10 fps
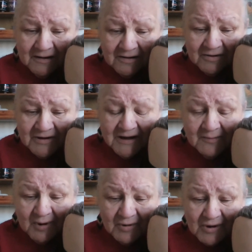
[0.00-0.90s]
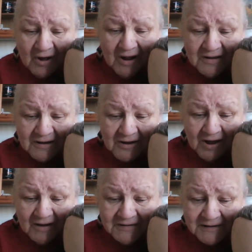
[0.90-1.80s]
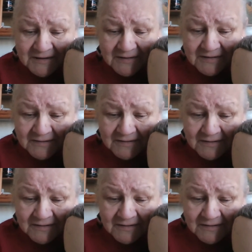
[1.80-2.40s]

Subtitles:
learning about all the losses,